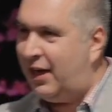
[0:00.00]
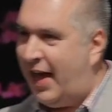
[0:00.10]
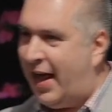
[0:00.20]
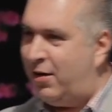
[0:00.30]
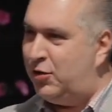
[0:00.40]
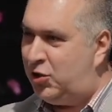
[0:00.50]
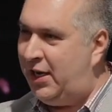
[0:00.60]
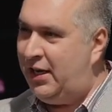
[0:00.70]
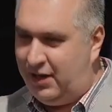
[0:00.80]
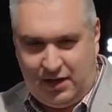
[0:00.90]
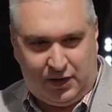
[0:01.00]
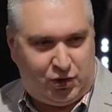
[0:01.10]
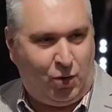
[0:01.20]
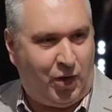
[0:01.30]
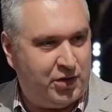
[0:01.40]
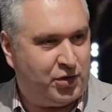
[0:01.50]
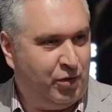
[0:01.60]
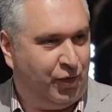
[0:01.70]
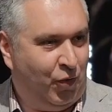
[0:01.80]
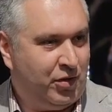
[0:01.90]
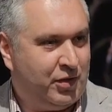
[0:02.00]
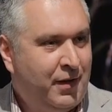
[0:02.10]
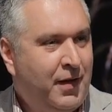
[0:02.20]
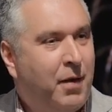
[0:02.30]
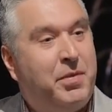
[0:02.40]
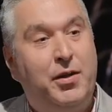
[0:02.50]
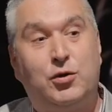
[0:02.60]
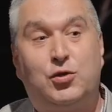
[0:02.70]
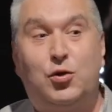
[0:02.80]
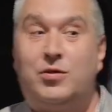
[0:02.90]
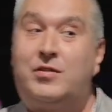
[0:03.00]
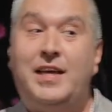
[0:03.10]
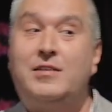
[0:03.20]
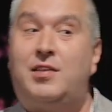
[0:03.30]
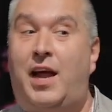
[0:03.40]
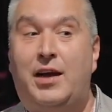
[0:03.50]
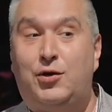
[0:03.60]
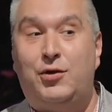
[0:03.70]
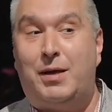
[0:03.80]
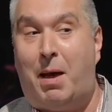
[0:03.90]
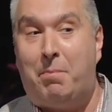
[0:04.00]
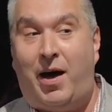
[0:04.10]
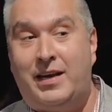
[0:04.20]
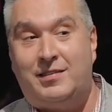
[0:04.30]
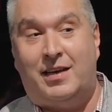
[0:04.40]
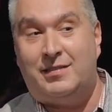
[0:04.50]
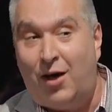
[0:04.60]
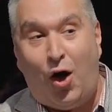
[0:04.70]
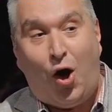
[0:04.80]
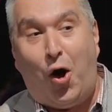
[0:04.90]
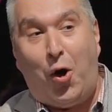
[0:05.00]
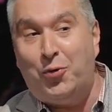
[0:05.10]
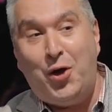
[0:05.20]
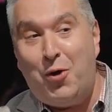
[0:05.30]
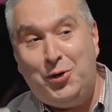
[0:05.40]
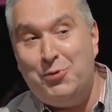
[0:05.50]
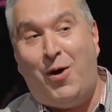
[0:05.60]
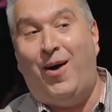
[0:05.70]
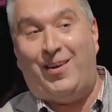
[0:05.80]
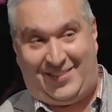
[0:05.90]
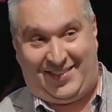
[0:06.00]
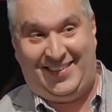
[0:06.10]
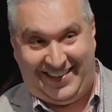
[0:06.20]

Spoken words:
and energy and so on and so forth. But there are certain things that I do that my body says, oh no, you aren't.